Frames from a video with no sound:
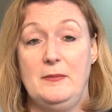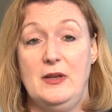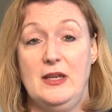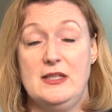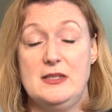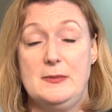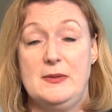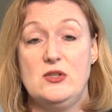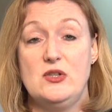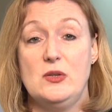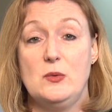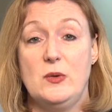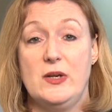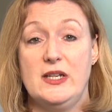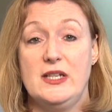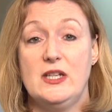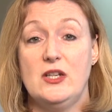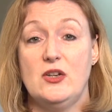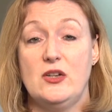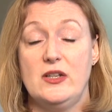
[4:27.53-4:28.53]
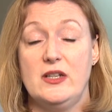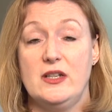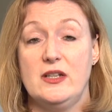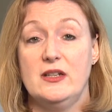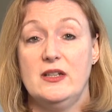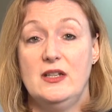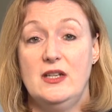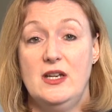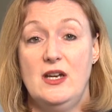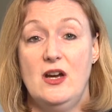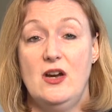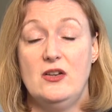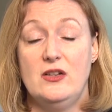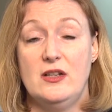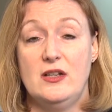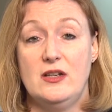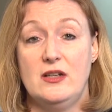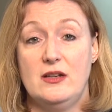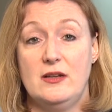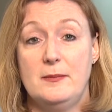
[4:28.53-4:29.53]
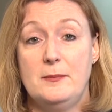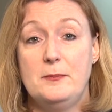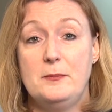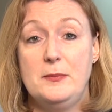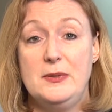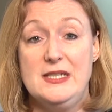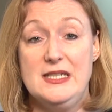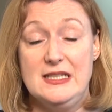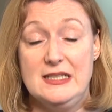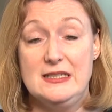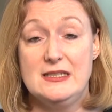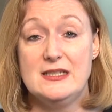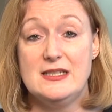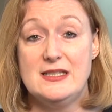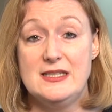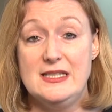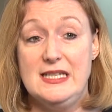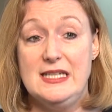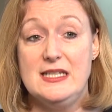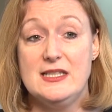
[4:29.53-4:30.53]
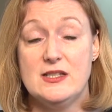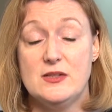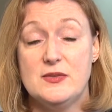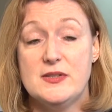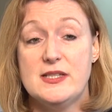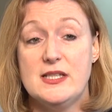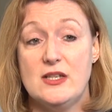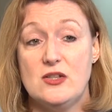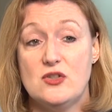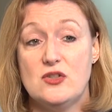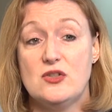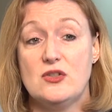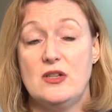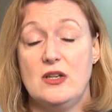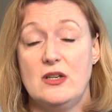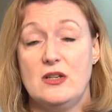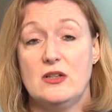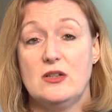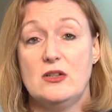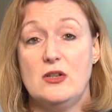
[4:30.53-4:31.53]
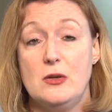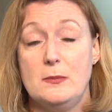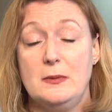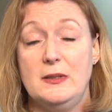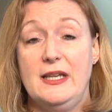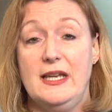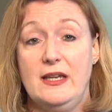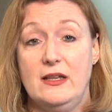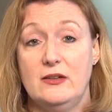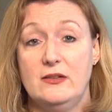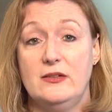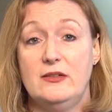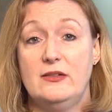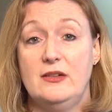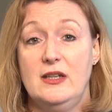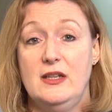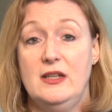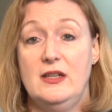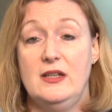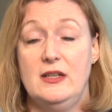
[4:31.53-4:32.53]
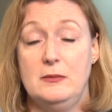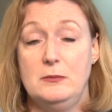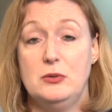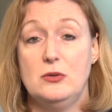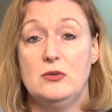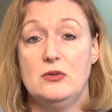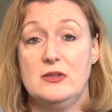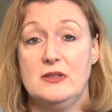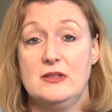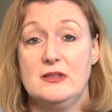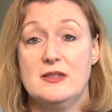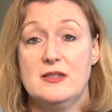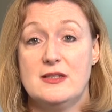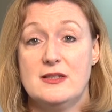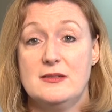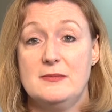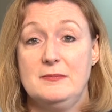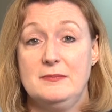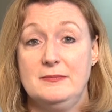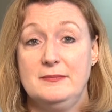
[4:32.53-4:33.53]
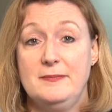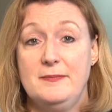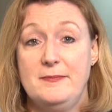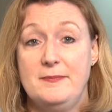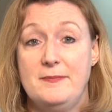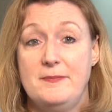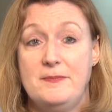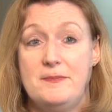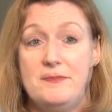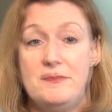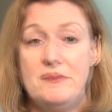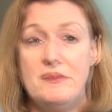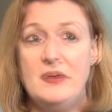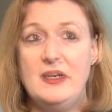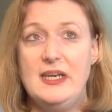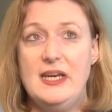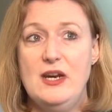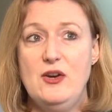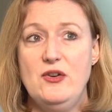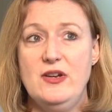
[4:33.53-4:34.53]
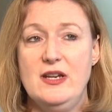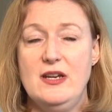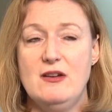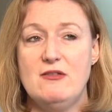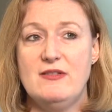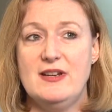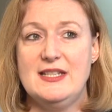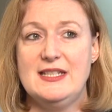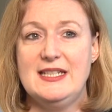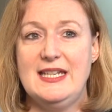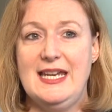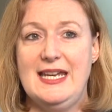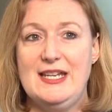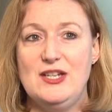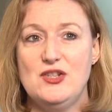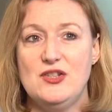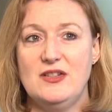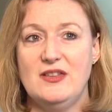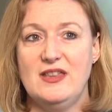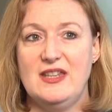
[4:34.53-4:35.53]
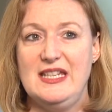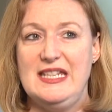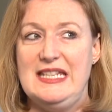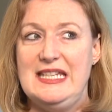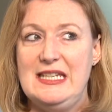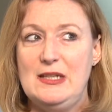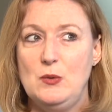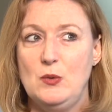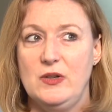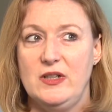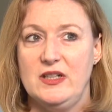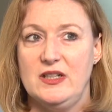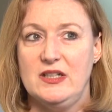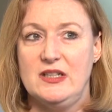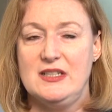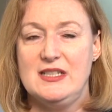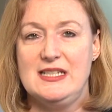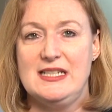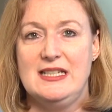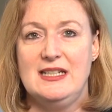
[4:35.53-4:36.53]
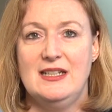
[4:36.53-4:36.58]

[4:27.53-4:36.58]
especially working on a particular disease of such global health importance. Malaria eradication, the E word,